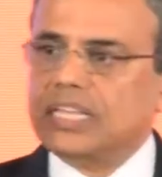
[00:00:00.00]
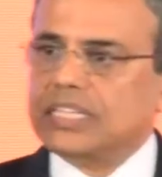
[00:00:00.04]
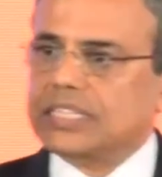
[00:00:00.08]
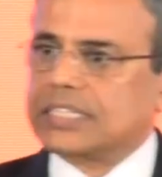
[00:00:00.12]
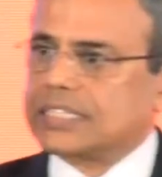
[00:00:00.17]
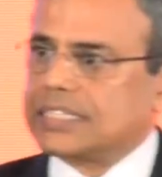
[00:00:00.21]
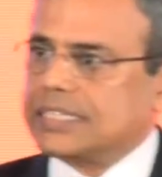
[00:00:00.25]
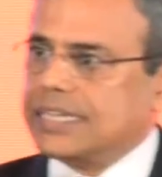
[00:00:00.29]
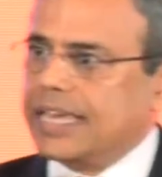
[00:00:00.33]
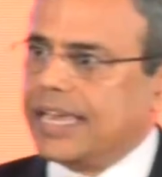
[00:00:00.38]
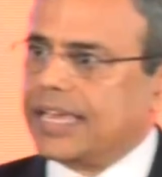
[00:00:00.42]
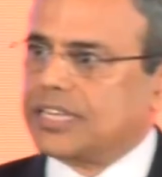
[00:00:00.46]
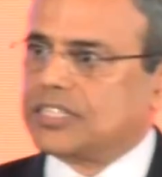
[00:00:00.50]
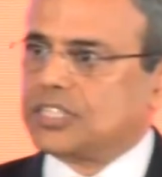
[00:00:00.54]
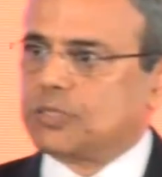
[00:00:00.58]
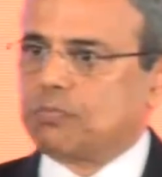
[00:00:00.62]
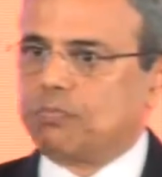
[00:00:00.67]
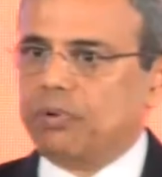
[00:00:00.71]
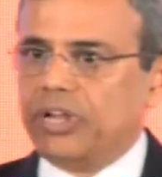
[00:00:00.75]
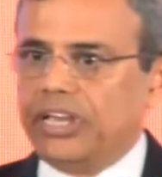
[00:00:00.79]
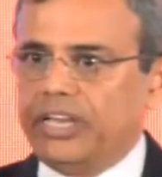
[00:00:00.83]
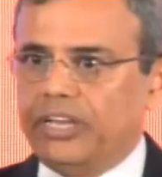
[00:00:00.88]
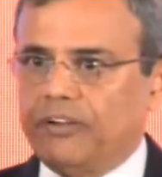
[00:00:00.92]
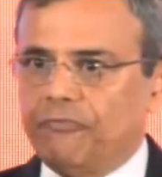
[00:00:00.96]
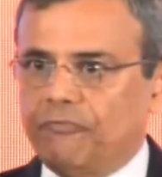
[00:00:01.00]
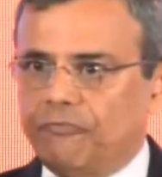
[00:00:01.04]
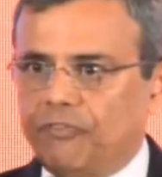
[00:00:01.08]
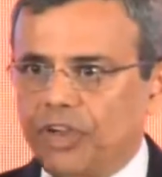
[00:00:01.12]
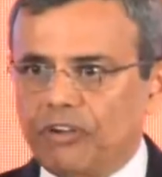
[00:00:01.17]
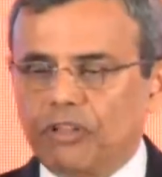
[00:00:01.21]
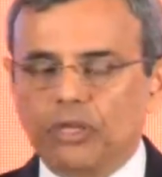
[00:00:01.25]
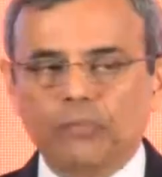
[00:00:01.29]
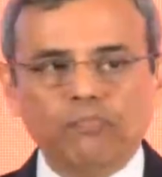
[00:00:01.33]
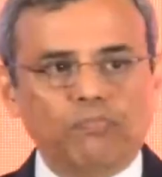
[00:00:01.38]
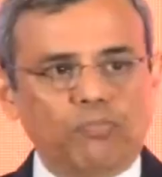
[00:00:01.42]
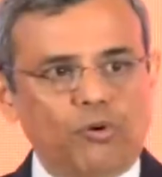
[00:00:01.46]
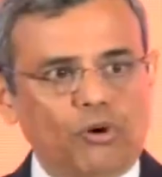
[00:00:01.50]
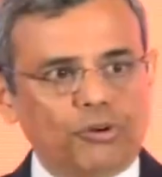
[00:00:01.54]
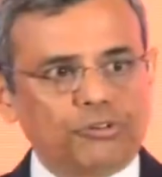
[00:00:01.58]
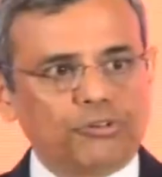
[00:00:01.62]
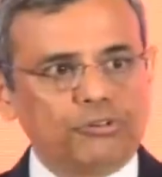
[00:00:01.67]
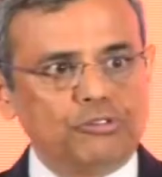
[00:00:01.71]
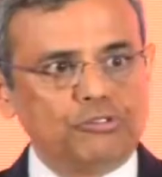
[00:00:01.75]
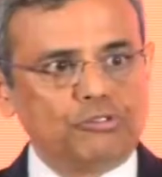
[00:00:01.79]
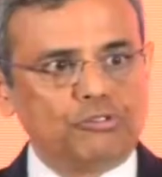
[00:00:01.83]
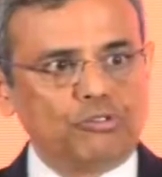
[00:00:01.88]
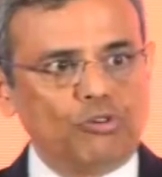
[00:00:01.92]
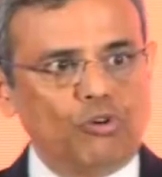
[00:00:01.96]
states play a very
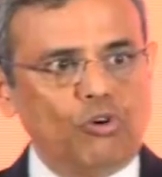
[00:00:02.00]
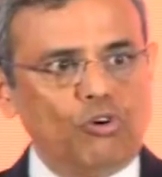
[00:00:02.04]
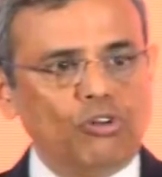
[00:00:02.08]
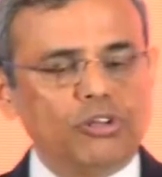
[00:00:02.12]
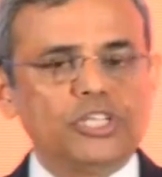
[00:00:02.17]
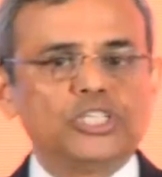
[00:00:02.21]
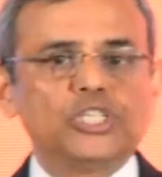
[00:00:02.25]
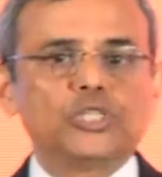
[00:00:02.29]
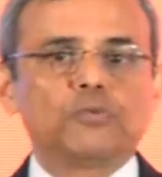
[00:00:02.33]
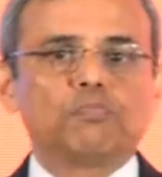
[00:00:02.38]
important role,